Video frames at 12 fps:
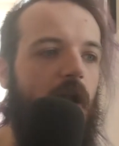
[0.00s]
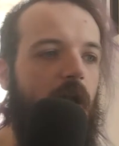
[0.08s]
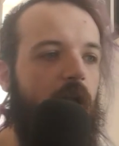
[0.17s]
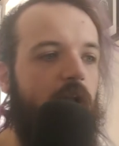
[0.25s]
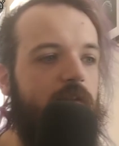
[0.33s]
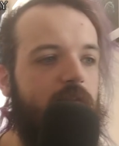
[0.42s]

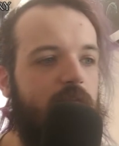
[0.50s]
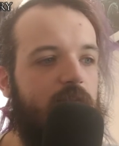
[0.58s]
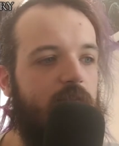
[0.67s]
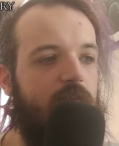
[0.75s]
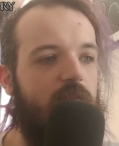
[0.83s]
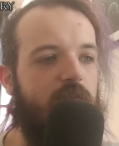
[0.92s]

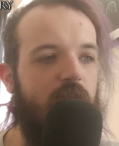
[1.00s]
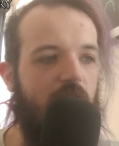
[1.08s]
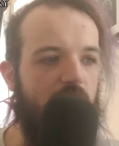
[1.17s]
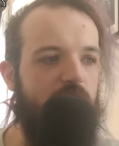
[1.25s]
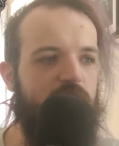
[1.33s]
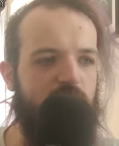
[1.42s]
And yeah,
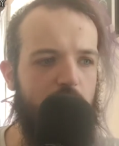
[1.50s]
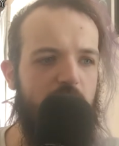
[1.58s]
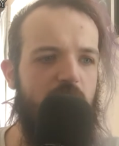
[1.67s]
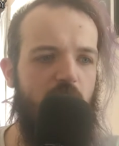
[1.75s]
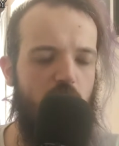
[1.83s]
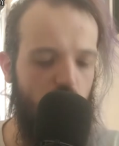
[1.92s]
it's
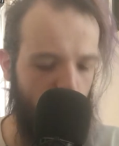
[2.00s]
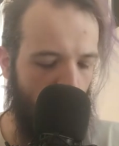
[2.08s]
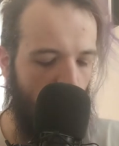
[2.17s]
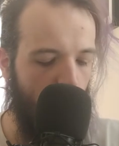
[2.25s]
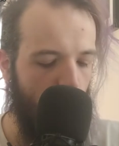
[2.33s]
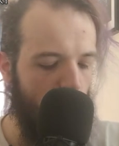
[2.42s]
something that could
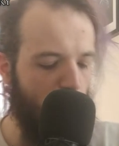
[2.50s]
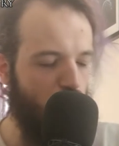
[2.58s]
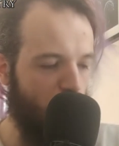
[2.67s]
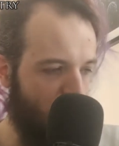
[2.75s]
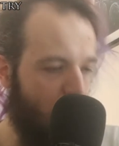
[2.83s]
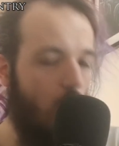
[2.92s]
go
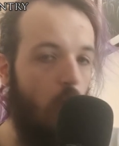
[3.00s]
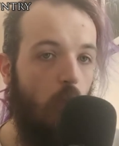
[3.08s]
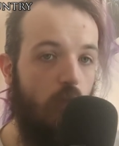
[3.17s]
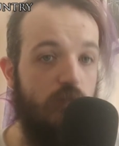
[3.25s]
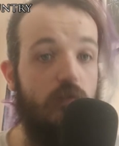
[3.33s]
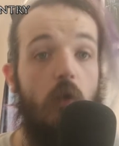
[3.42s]

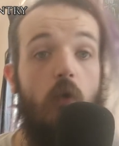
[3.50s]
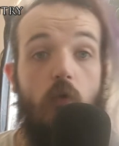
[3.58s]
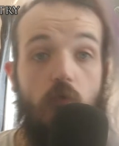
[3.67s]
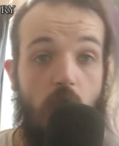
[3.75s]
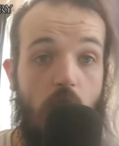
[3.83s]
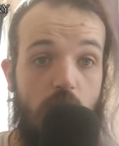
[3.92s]
so
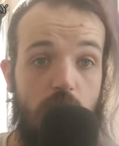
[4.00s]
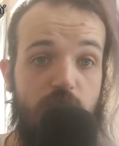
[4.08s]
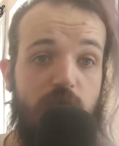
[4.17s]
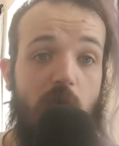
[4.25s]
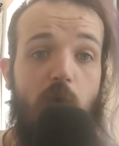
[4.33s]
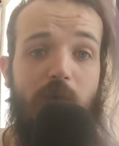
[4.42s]
wrong
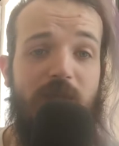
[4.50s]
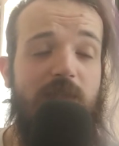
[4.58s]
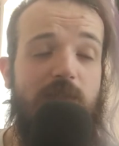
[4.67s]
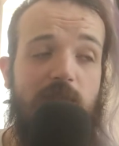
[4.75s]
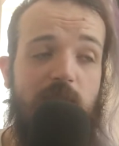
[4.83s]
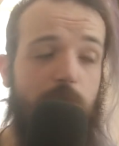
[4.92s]
so
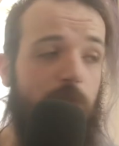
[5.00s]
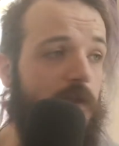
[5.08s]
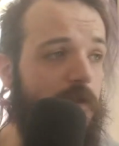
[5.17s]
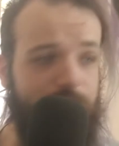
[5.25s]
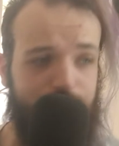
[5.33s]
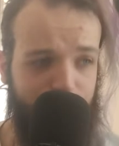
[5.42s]
easily,
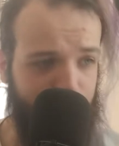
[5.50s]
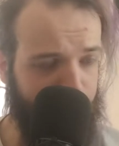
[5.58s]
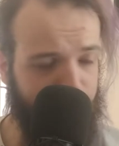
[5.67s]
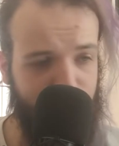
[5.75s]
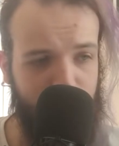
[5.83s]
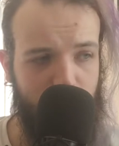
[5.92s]
but
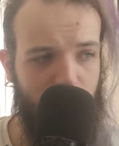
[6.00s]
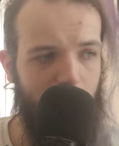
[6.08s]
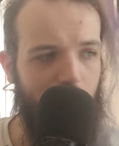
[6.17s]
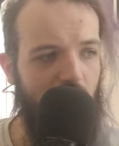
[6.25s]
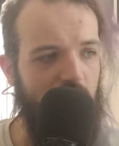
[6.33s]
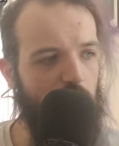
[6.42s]

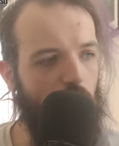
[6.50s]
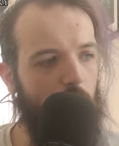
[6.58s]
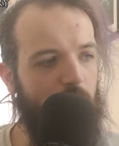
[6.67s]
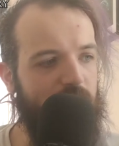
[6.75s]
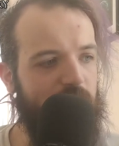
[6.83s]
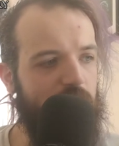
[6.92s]
that's
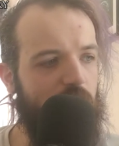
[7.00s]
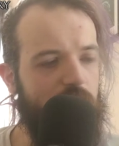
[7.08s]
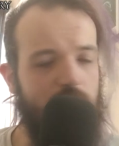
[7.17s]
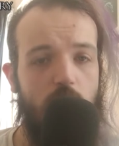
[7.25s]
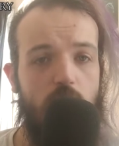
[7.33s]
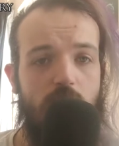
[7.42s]
what makes
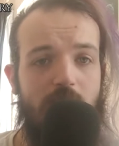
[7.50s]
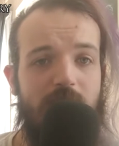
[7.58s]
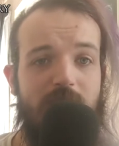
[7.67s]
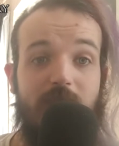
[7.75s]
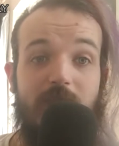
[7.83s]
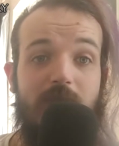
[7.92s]
Ihsahn so great,
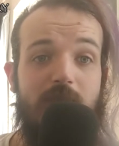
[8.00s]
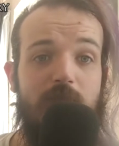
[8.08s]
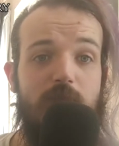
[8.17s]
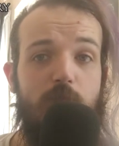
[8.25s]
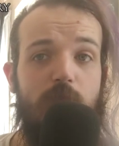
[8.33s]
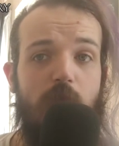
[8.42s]
is that he
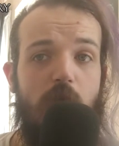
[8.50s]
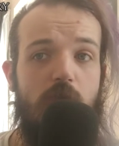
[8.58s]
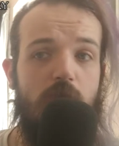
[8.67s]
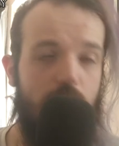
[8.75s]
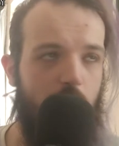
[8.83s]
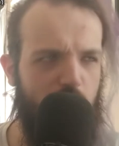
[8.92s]
doesn't do it
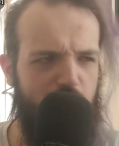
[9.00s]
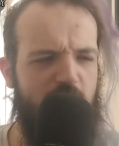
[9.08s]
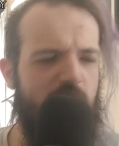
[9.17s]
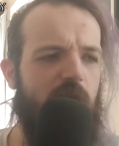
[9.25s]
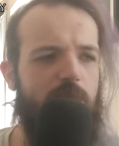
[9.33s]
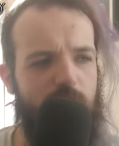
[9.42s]
wrong most of
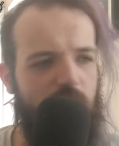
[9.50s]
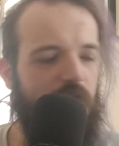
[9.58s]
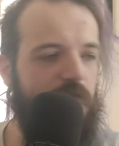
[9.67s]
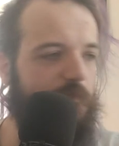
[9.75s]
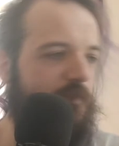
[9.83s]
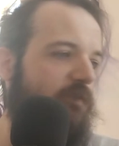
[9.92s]
the time. There
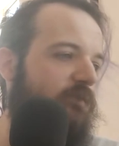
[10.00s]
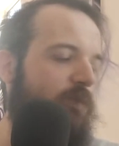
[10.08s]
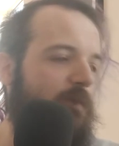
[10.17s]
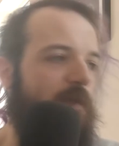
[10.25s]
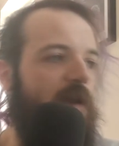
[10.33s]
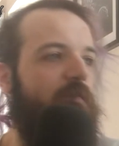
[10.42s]
are some songs
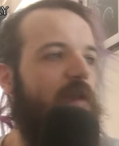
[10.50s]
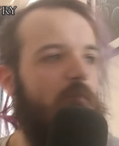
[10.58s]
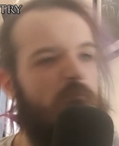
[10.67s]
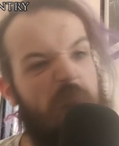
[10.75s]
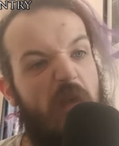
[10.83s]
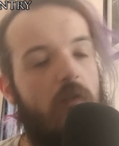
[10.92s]
where I'm kind of
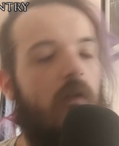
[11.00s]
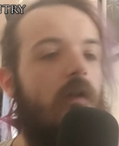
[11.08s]
like, me.